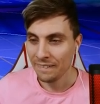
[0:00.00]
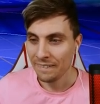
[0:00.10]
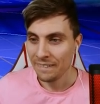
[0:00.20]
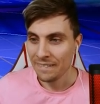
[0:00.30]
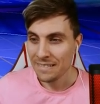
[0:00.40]

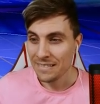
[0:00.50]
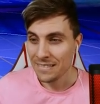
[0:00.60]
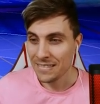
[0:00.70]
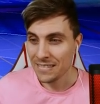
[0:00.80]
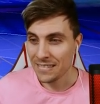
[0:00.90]

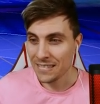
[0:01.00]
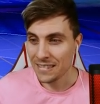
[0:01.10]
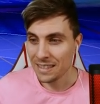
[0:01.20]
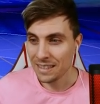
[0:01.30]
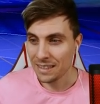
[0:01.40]

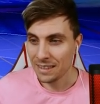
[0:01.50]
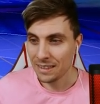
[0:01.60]
(silence)